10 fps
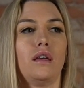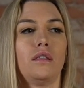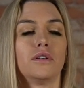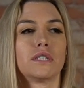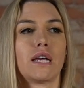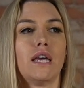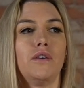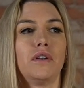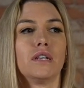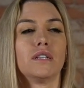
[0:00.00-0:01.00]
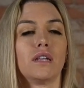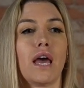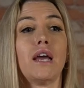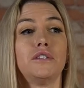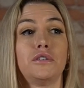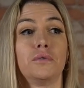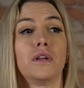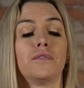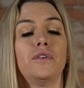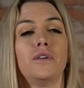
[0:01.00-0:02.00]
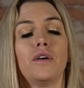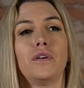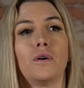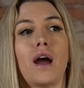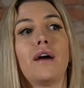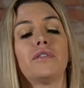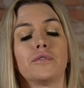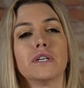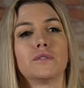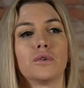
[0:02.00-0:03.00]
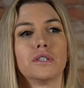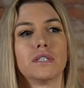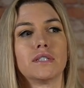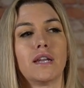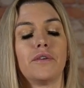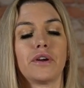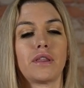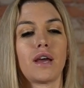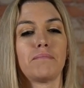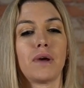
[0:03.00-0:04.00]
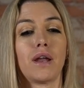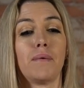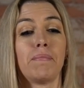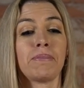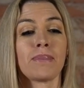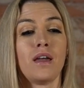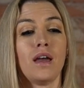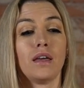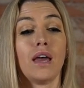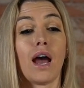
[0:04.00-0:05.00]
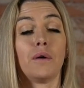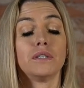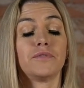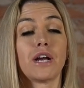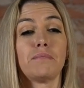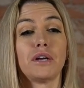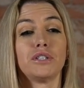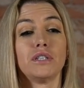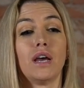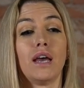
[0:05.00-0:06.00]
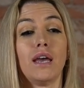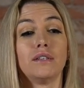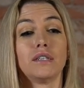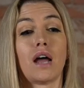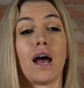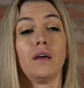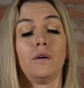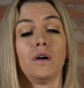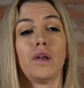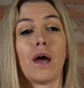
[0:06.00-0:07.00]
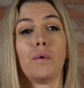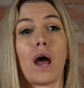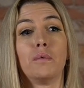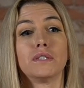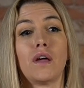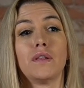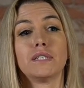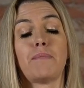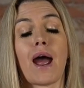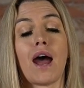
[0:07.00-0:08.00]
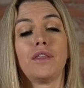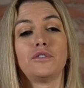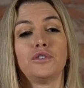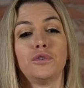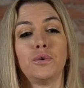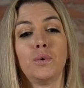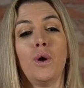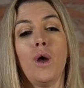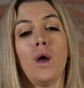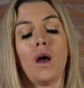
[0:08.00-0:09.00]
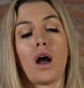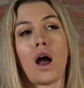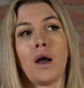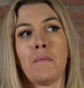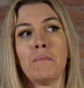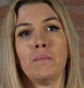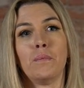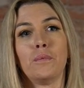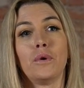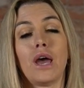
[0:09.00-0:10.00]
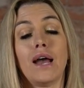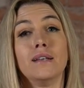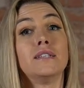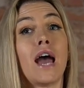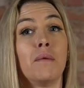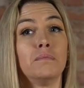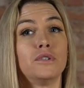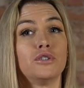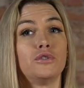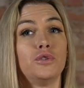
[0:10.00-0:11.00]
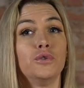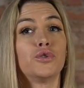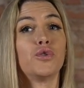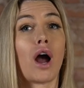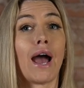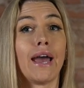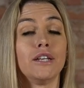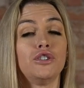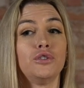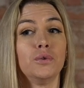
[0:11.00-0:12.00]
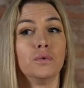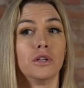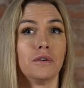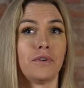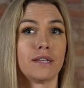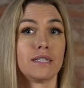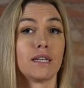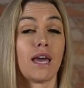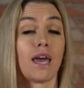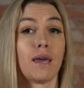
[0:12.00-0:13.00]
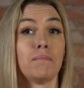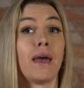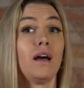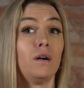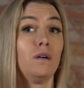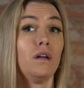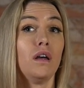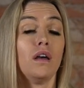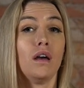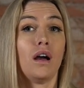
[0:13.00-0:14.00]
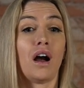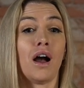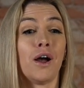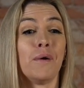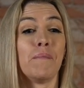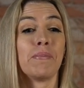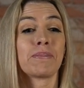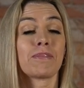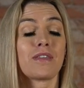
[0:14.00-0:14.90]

there's like even a delay to it if you if you don't have the resources and everything but um yeah i was very much in, in denial and I, I was on this path to um attempt to try to live as a gay male um